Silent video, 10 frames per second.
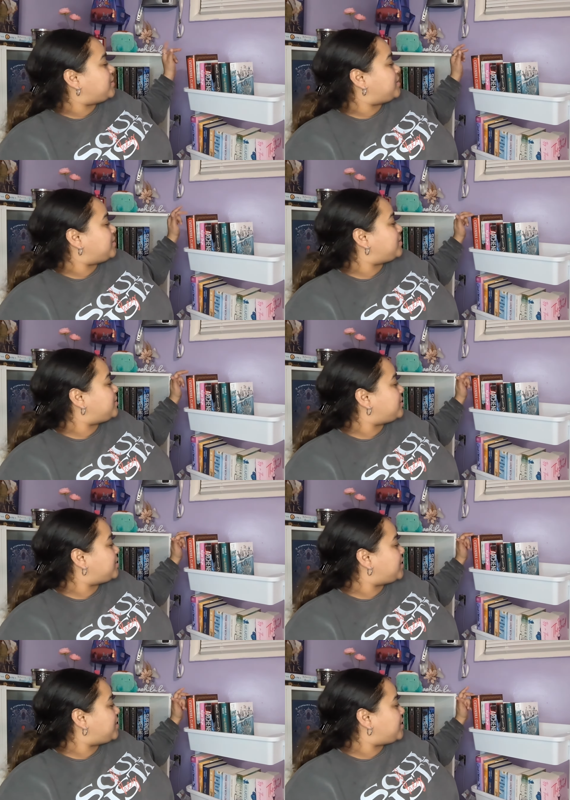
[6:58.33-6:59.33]

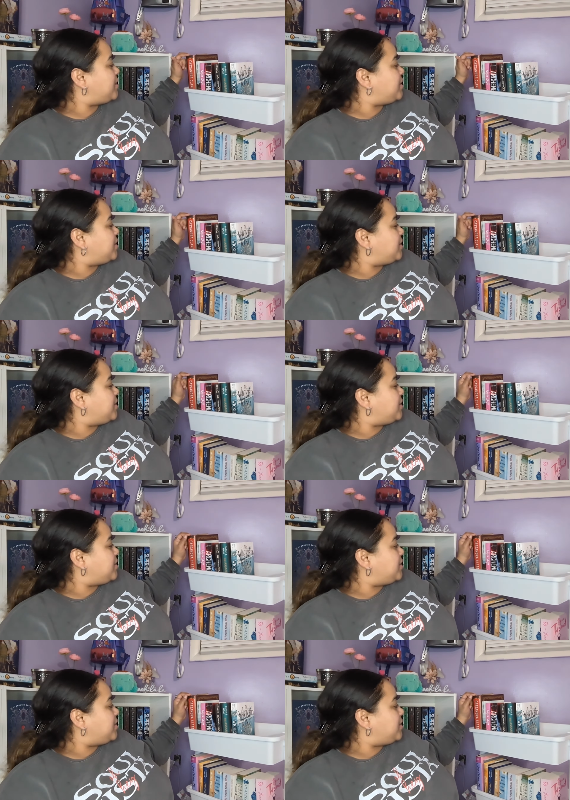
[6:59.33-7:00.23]
(no one is talking)